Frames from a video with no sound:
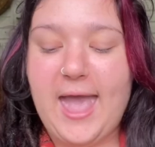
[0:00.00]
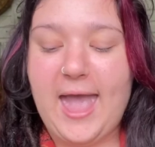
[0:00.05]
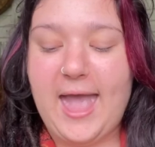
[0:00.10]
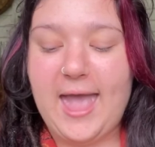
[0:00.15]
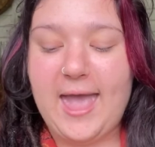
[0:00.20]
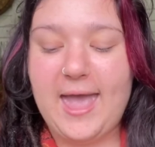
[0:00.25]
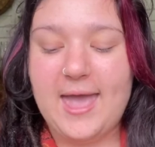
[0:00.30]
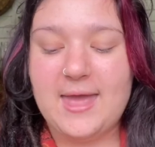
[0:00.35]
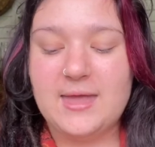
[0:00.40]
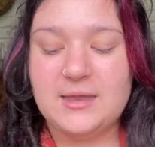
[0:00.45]

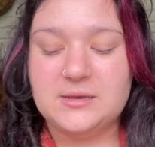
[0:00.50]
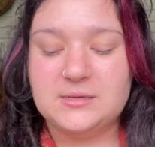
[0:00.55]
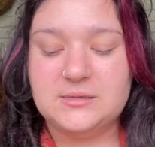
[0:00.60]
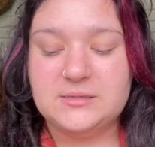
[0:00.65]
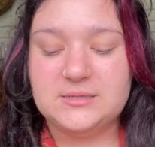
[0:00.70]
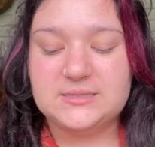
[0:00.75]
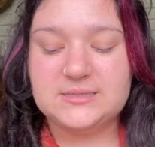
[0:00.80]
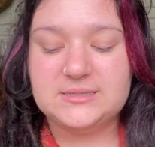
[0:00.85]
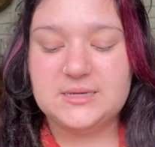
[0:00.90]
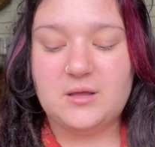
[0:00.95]

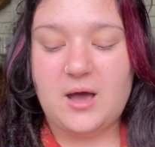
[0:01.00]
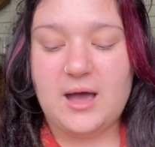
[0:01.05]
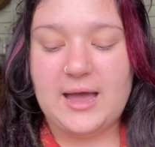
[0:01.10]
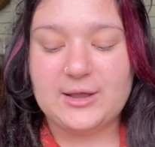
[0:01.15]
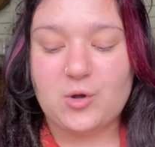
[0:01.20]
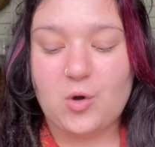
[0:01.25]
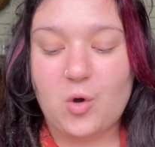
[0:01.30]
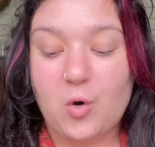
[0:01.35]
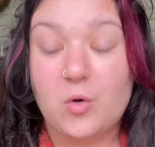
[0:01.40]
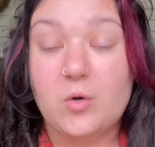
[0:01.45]
And I
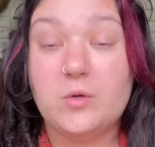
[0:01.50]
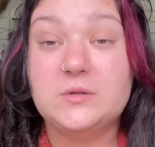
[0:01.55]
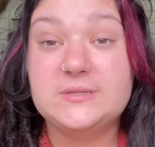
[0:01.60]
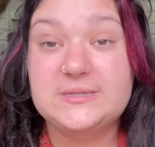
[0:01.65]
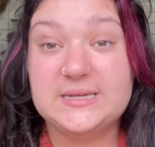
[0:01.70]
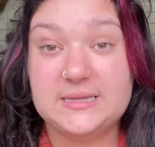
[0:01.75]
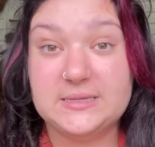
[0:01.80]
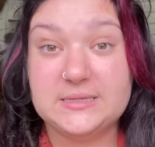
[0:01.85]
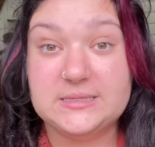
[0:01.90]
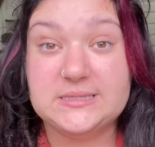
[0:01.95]
called
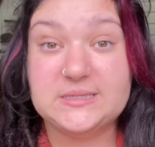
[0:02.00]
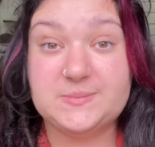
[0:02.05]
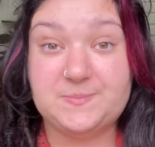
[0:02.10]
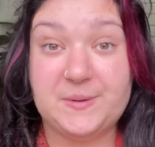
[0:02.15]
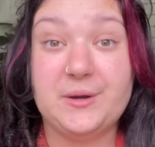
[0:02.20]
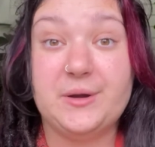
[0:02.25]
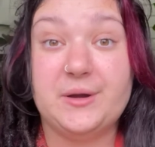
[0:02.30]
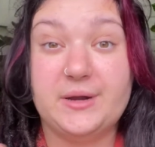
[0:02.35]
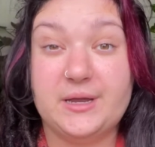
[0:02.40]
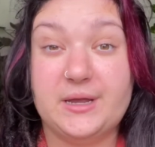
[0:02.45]
in the
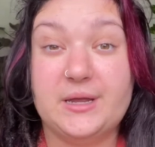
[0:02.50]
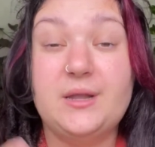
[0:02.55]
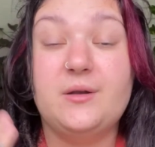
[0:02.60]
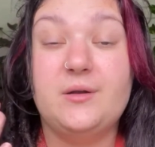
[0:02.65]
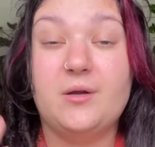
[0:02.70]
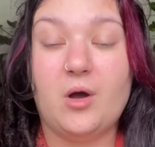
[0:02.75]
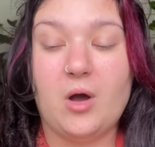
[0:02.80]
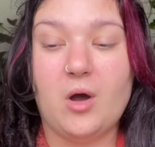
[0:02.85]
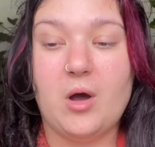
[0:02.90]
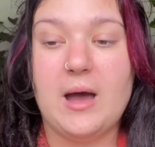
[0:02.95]

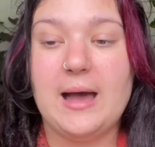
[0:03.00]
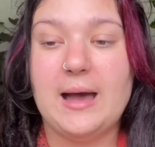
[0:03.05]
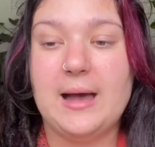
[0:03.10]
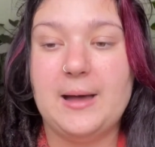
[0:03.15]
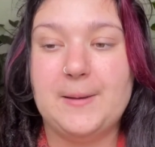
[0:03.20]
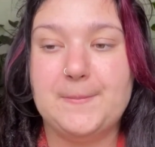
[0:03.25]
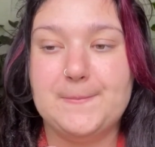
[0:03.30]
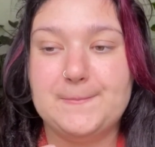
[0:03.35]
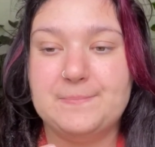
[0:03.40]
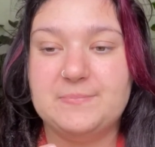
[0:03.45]
spirit,
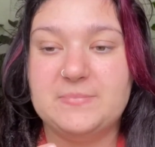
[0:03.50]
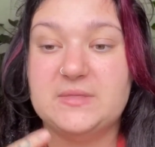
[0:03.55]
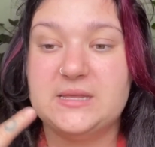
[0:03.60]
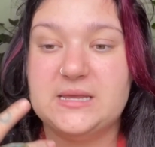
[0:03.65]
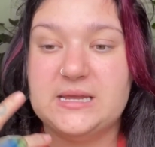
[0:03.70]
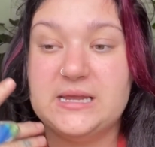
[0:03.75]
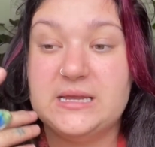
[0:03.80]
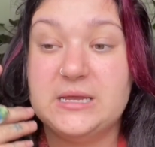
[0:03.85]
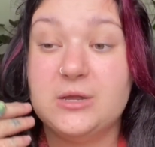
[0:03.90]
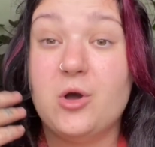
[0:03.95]

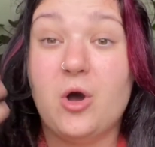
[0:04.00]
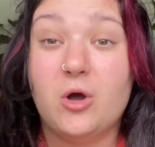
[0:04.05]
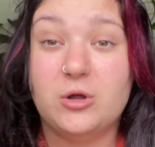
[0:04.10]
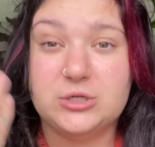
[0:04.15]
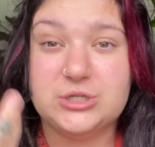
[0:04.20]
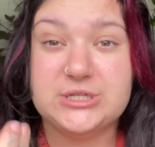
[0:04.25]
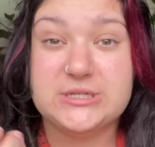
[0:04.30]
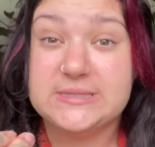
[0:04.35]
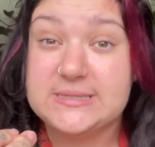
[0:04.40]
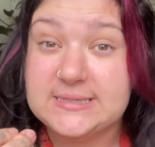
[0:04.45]
the
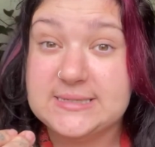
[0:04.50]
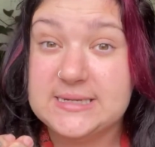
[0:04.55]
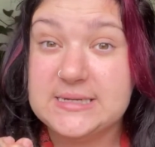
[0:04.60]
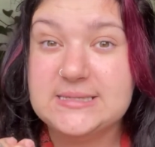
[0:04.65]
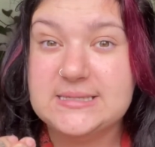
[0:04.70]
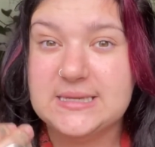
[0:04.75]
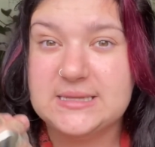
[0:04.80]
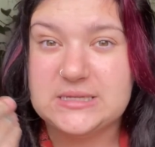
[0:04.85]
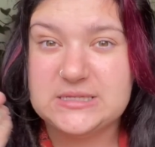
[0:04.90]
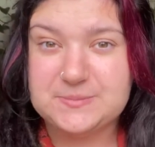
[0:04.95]

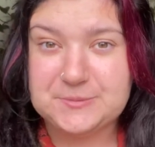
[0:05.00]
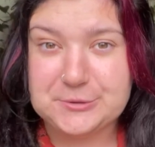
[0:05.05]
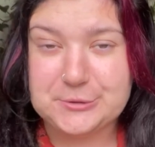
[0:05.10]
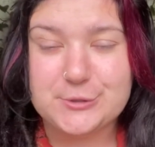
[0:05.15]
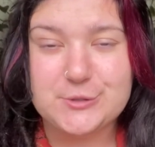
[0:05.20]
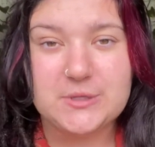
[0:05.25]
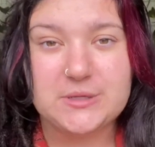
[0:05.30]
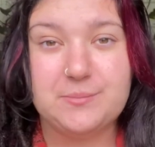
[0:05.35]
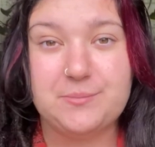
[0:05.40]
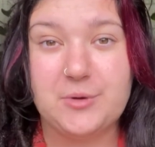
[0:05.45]
consciousness and the
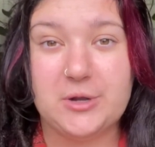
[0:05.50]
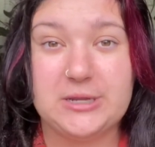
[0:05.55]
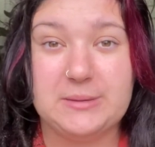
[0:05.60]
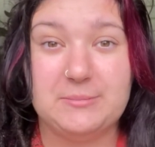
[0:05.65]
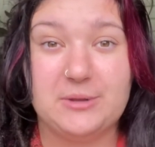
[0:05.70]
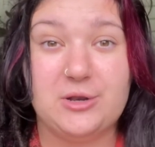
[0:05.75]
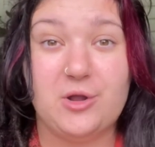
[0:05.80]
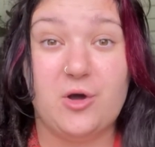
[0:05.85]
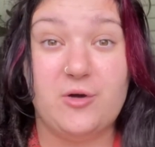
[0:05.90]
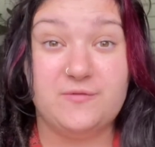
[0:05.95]
spiritual
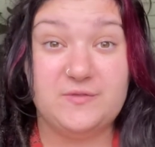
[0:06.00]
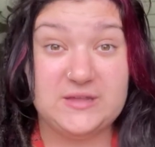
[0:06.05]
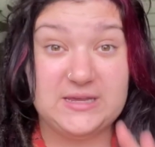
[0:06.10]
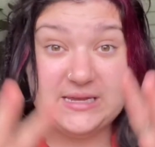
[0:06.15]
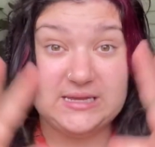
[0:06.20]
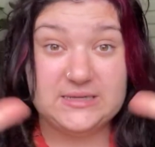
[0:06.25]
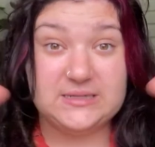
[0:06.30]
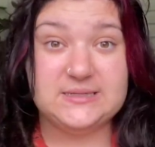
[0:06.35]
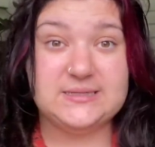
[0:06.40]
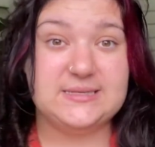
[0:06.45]
embodiment of the
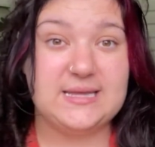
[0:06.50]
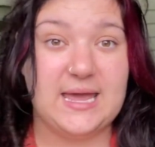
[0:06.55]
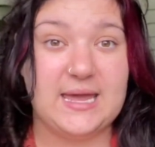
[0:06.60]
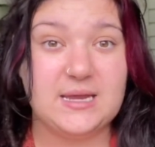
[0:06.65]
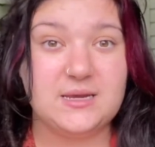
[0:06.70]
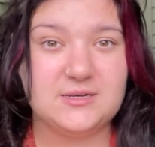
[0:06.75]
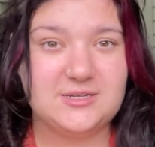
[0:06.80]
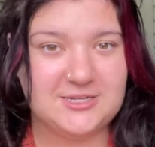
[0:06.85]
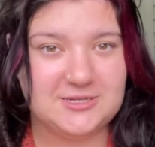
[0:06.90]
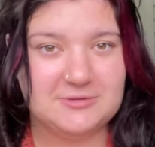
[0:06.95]

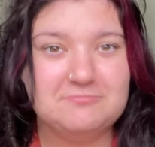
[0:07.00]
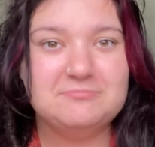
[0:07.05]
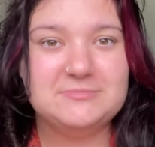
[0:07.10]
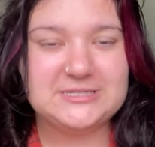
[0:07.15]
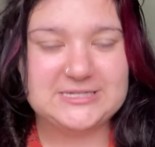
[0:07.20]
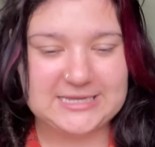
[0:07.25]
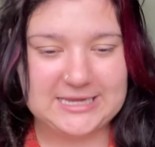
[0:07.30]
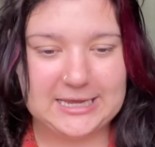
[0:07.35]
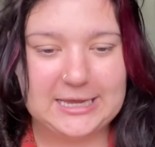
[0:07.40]
insect tick.